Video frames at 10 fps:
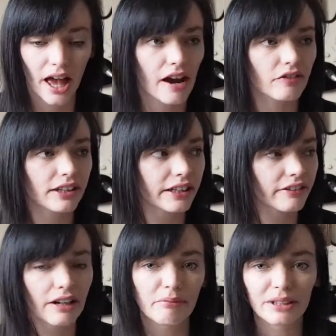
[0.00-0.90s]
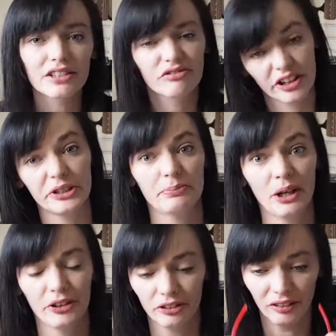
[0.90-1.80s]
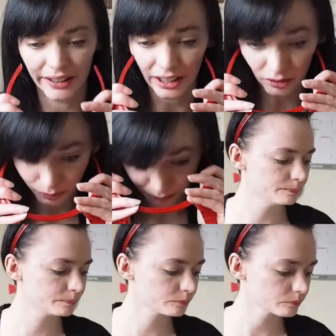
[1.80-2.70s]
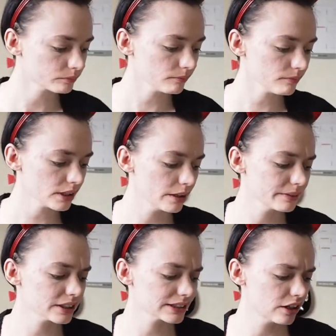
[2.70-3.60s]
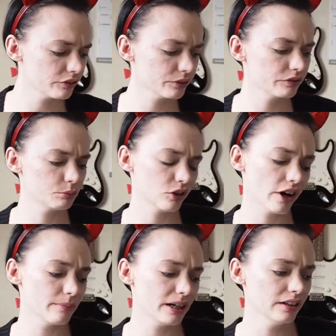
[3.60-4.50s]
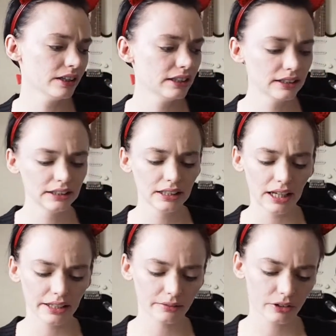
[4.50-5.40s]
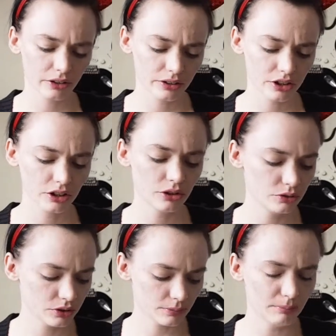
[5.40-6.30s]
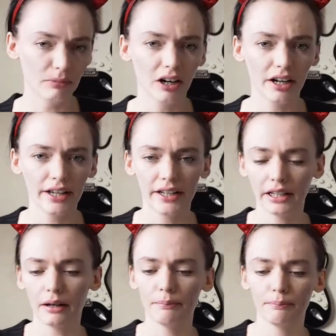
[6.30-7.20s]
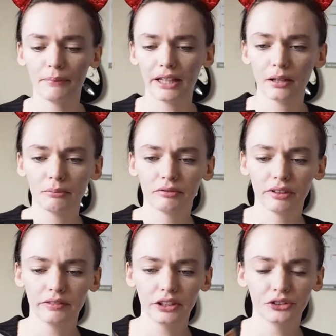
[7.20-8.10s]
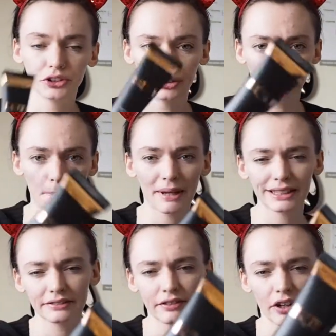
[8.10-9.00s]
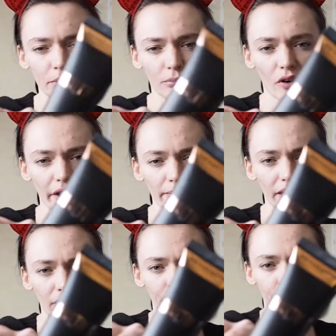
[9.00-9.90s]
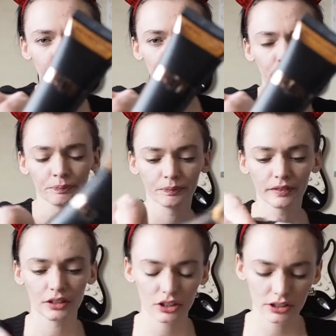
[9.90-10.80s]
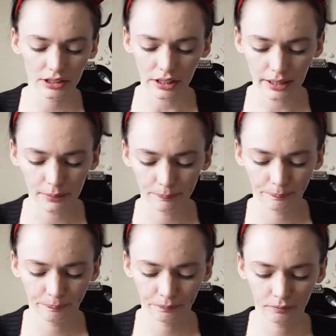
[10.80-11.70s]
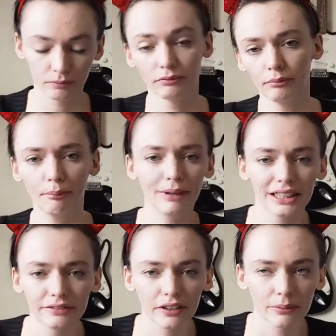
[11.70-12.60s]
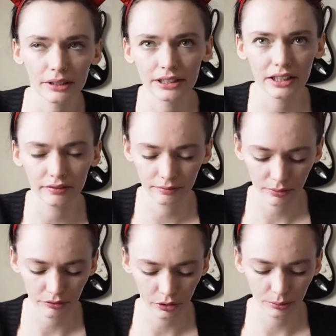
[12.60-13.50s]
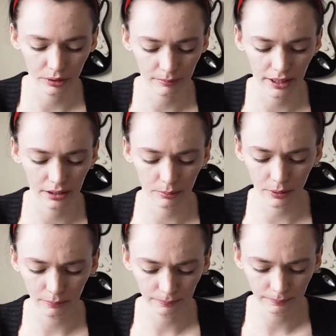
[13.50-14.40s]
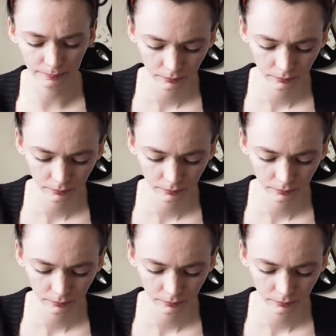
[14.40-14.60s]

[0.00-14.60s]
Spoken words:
everything around me is very blurry right now. I'm going to start off with a primer, and I'm going to use my Makeup Revolution Mattify Primer just to mattify my skin before I put the makeup on.